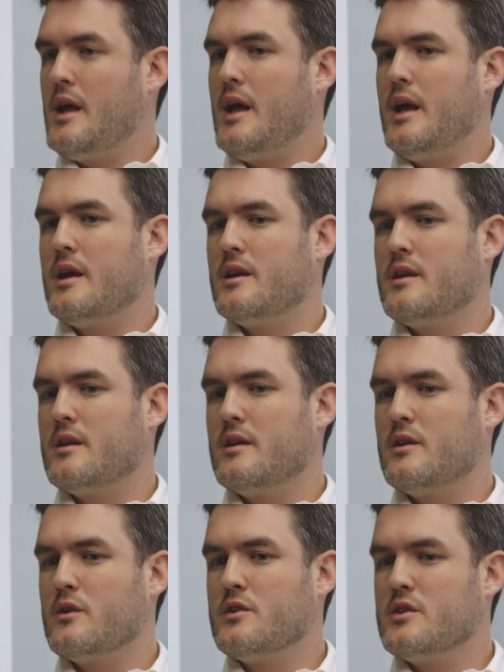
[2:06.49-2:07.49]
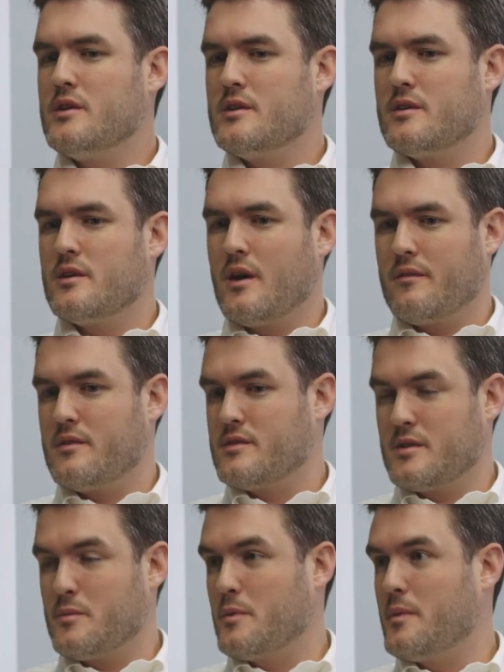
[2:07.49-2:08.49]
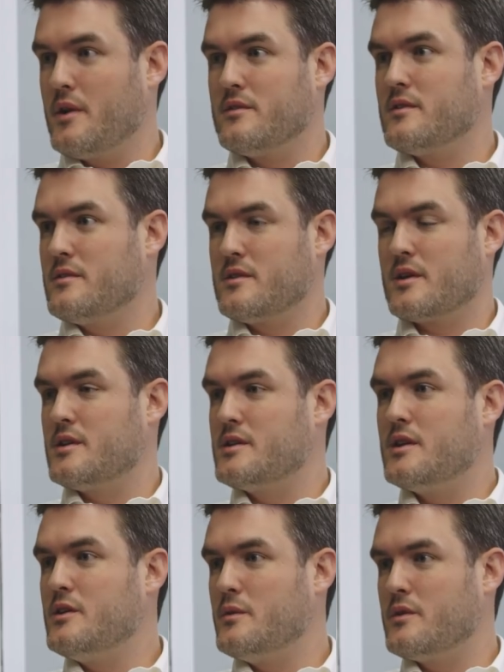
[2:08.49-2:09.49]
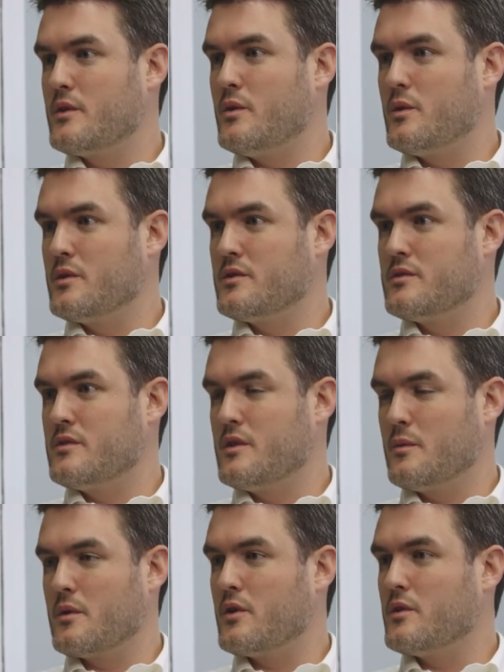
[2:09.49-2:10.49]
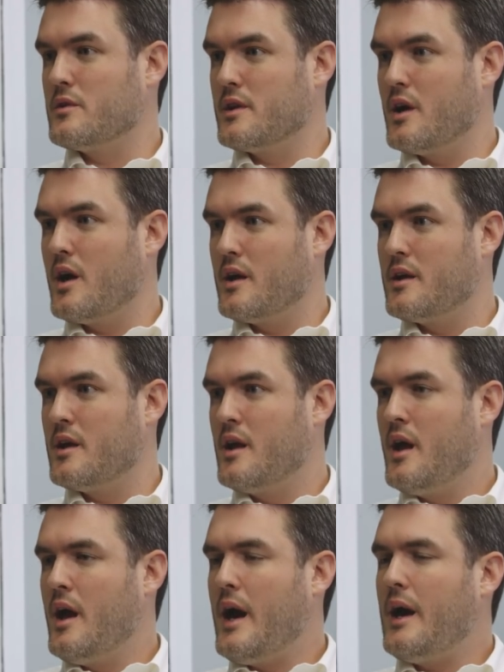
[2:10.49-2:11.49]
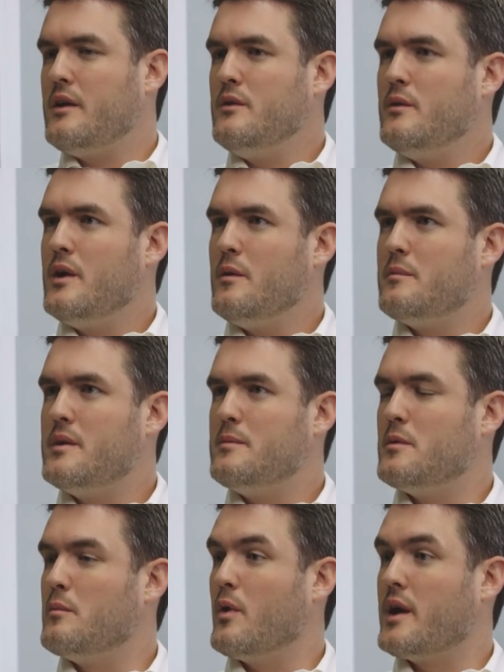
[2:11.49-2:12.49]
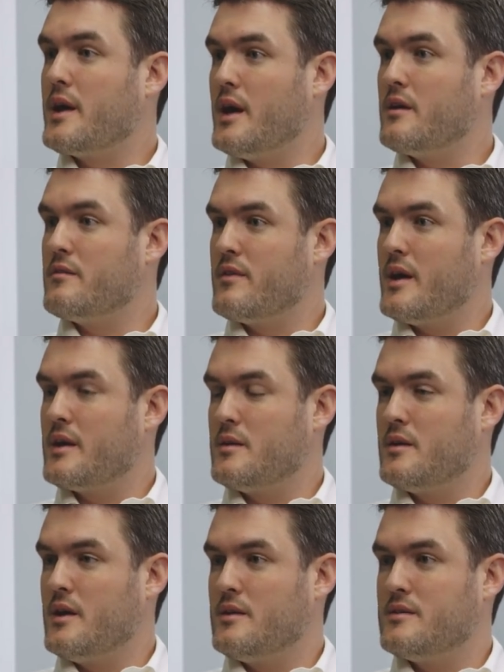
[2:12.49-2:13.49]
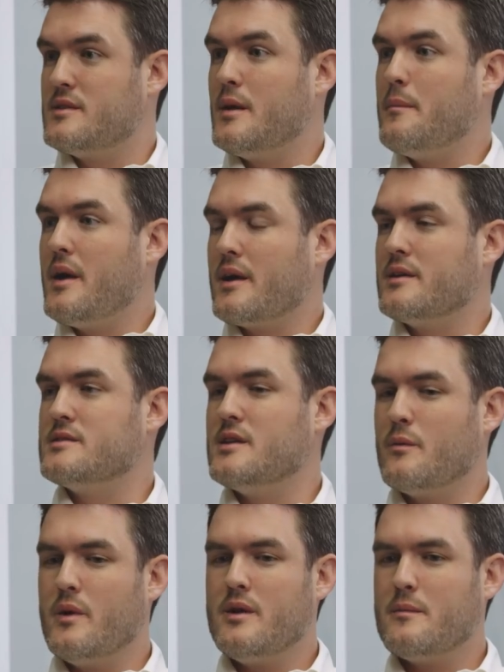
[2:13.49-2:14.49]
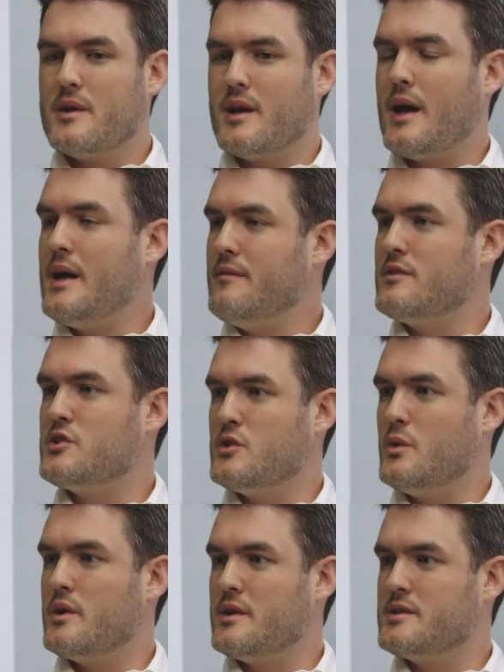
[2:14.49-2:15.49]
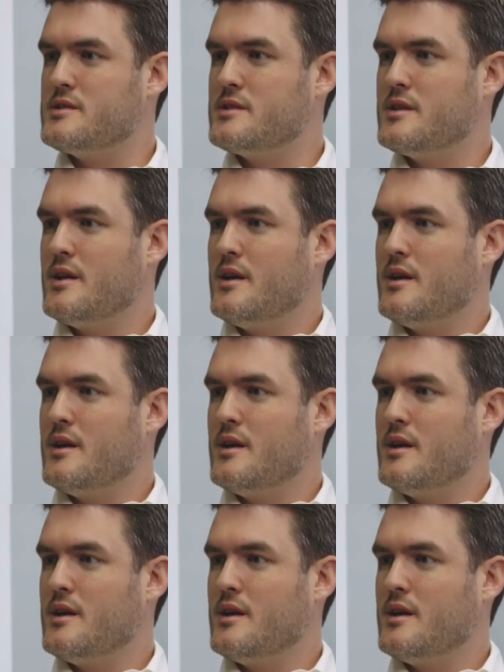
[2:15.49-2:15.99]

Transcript: And inertia obviously propels us to continue in the course that we're currently on. How do you help people break out of that and, and step back and say, wait a minute, I have a choice.